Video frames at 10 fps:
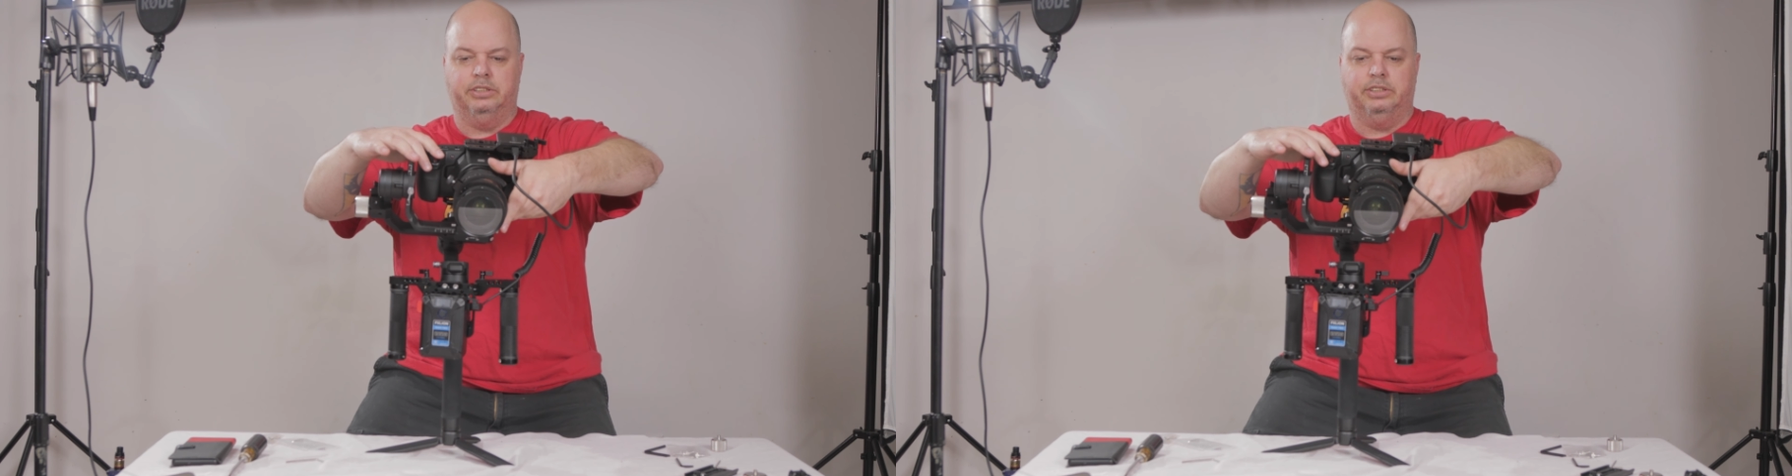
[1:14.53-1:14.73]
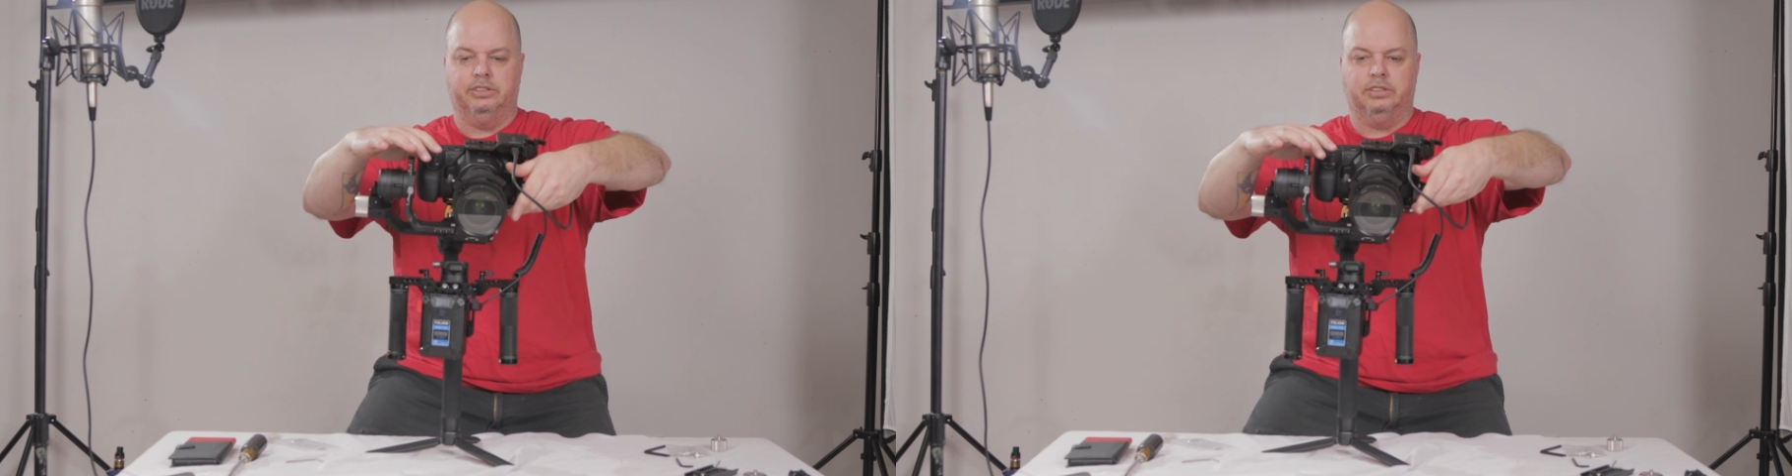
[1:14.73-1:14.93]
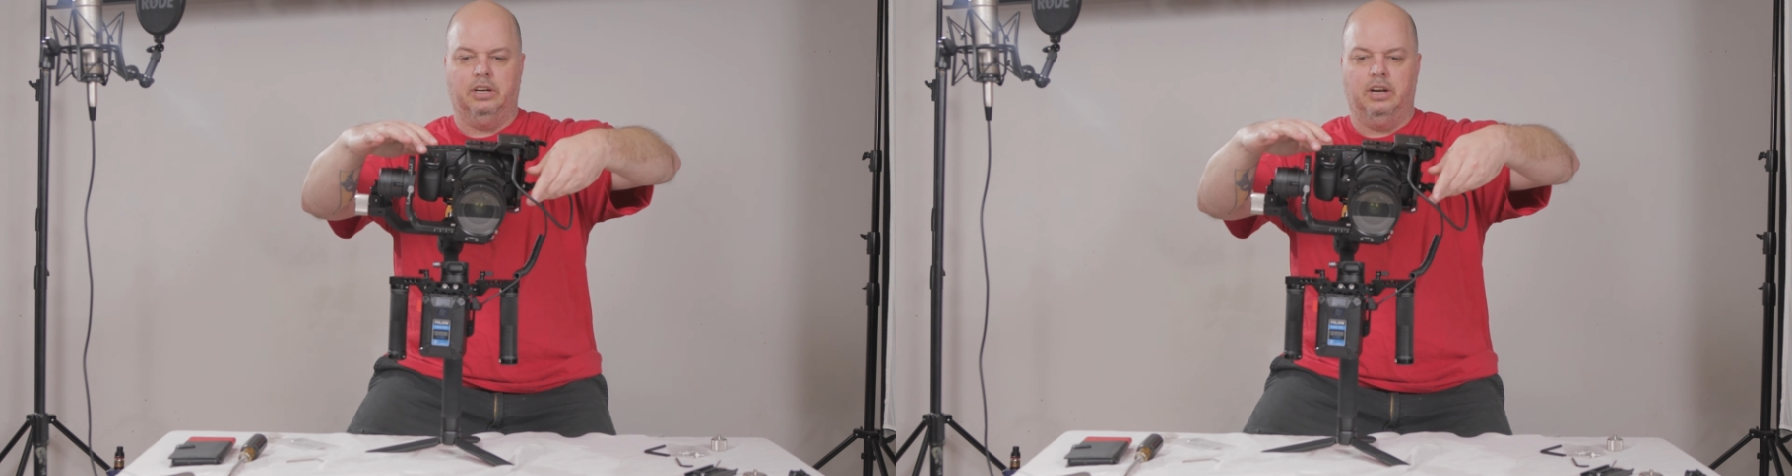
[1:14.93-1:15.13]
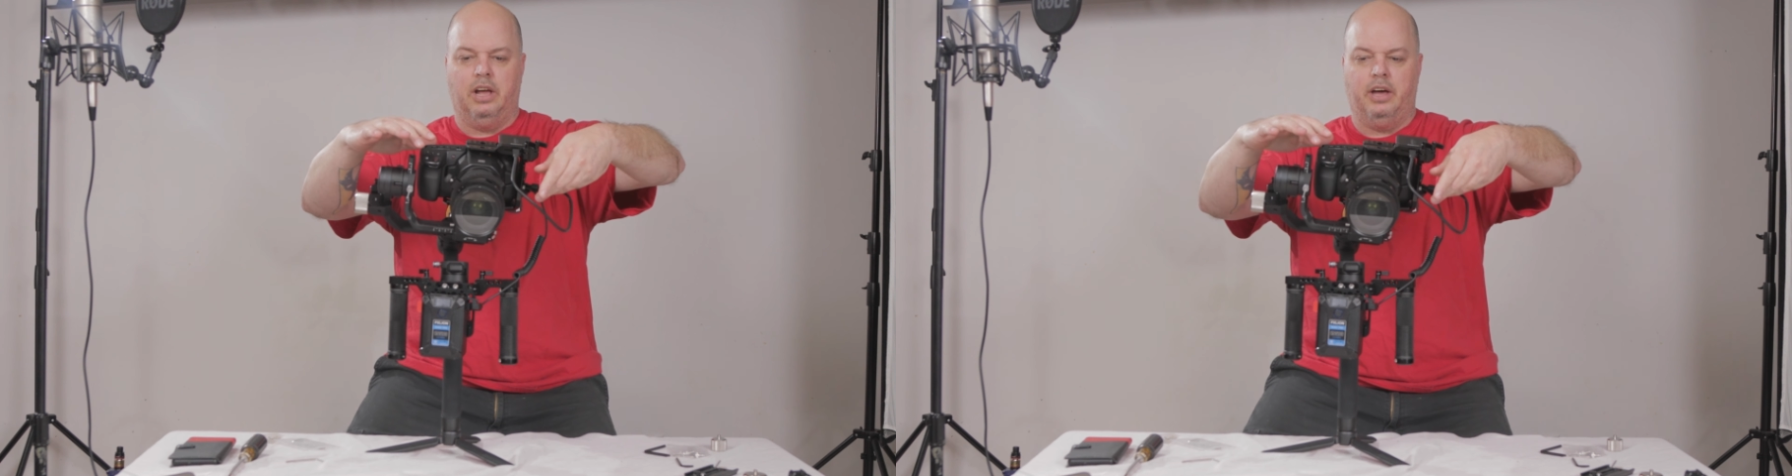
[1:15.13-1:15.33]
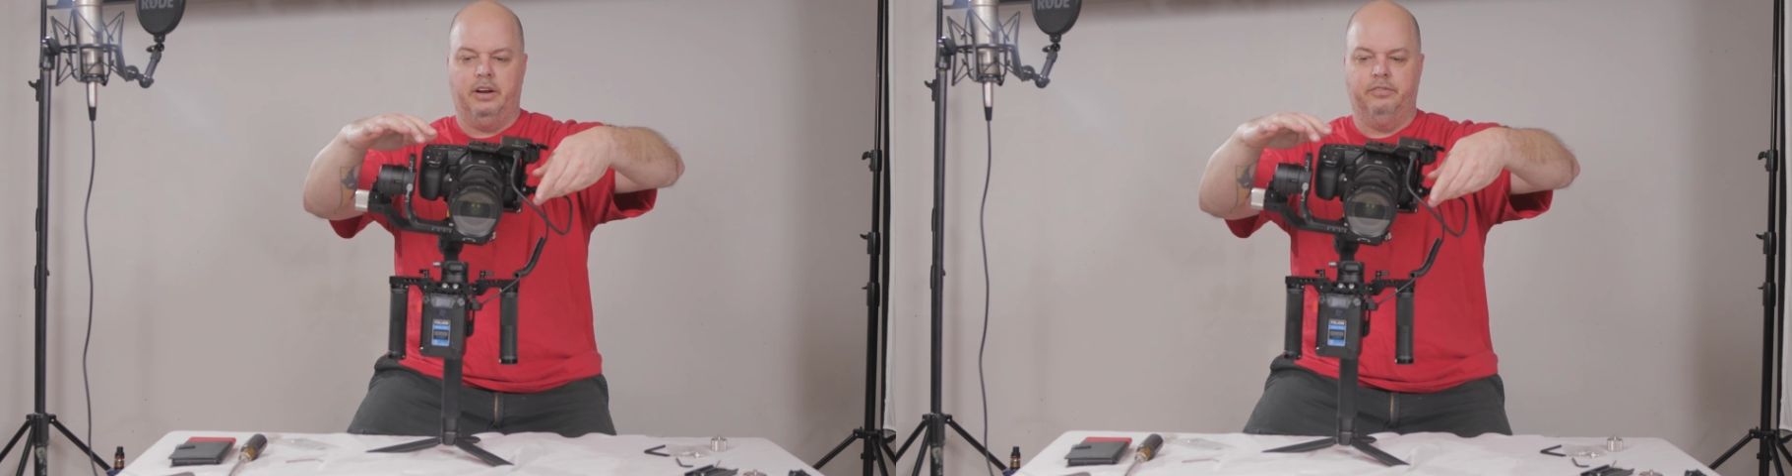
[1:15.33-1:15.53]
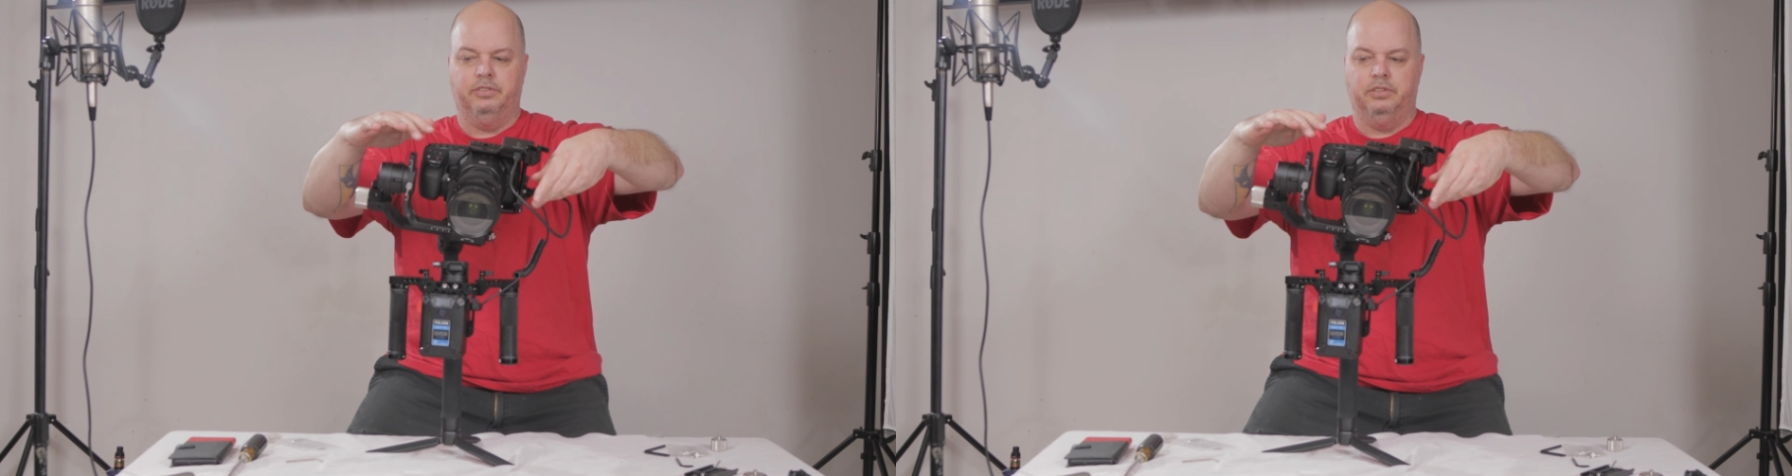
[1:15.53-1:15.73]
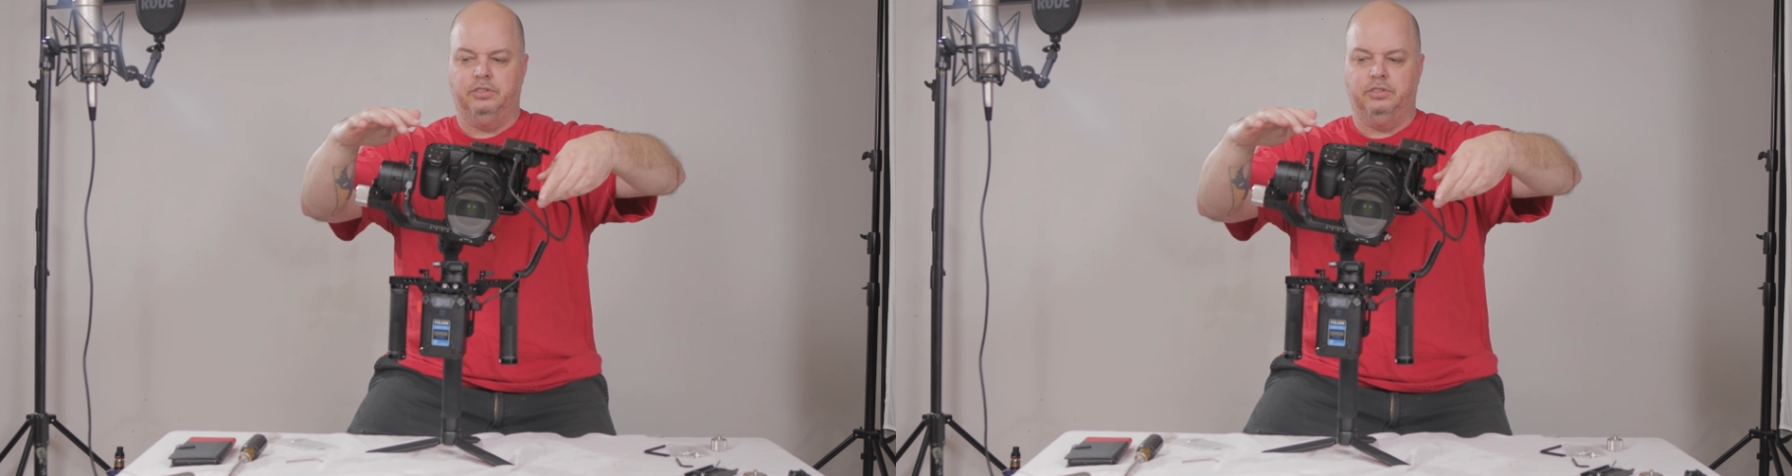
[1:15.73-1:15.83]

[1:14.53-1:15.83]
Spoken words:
It's just a lot of